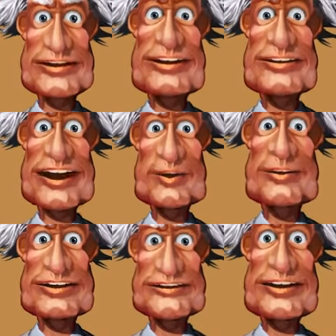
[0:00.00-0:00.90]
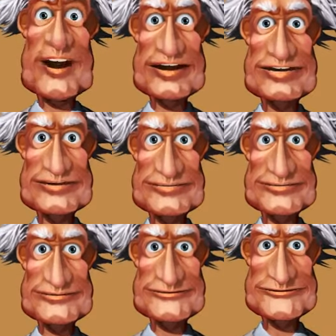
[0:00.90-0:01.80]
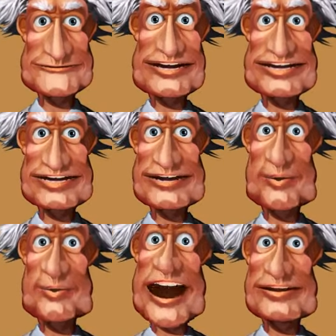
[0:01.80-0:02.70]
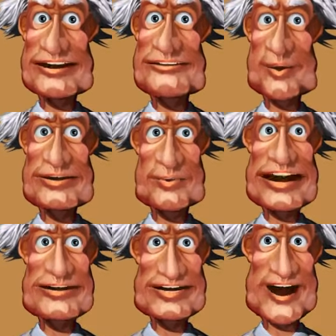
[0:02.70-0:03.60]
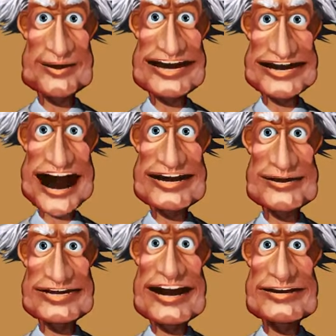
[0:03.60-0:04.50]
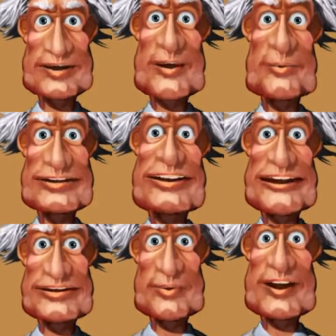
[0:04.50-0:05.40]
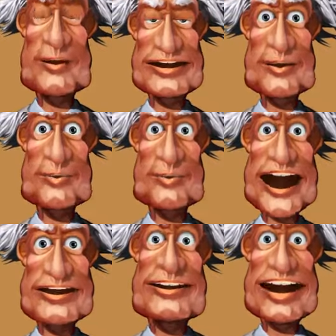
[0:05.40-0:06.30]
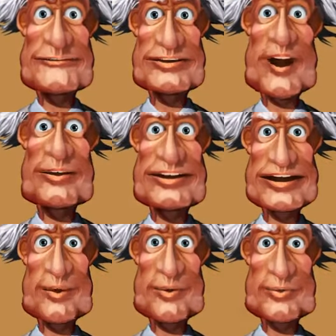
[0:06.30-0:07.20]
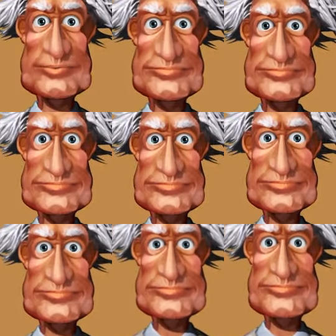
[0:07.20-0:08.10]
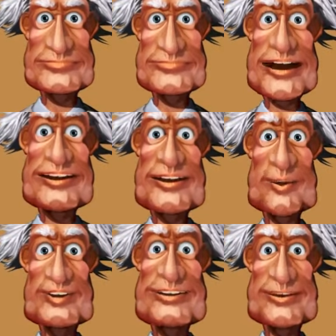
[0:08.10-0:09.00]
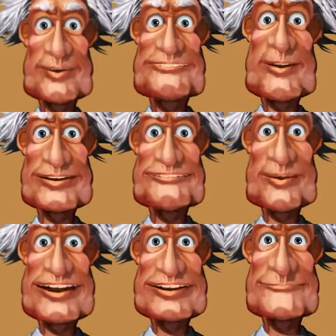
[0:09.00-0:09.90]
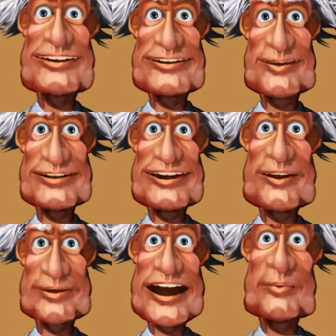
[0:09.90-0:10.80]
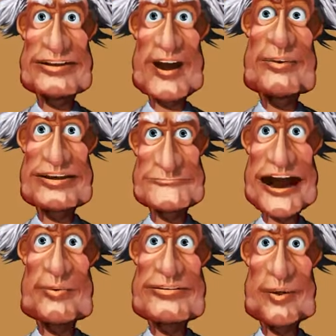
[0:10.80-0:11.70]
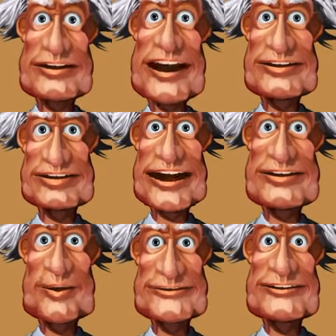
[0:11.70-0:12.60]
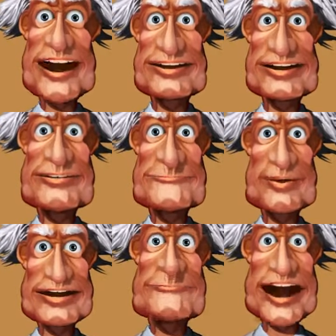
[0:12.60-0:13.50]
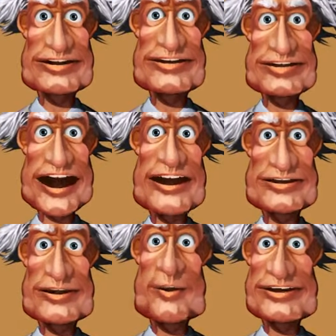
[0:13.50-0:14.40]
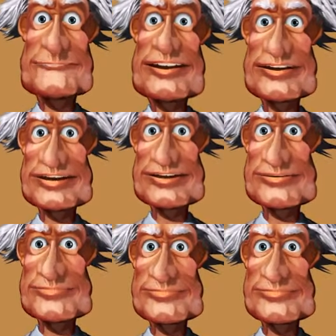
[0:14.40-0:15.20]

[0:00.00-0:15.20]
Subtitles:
in his weak voice, "Please do whatever you can so that other kids won't have to go through what I am going through. I urge you to vote for this bill to tear down all power lines and replace them with monkeys on treadmills."